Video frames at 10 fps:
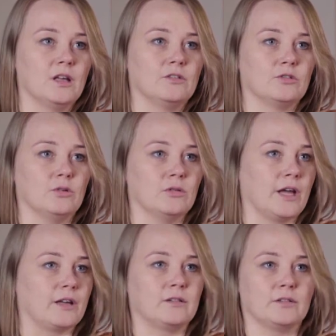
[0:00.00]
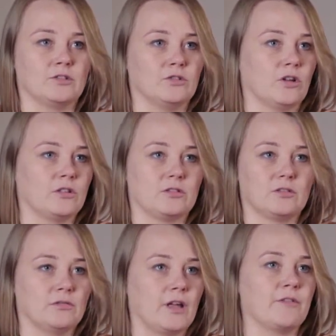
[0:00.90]
So like it's
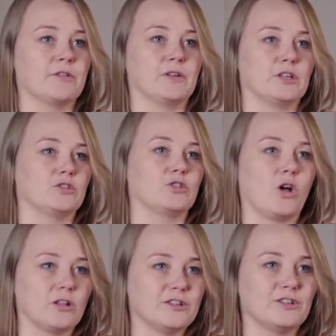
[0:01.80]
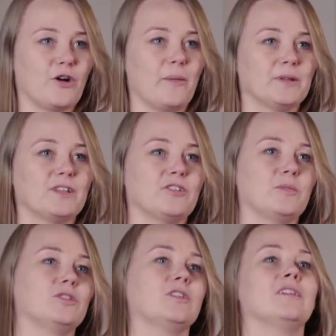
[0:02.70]
not everything is told in the competence
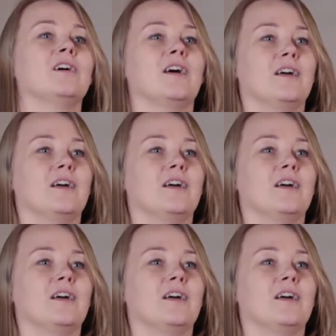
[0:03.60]
model,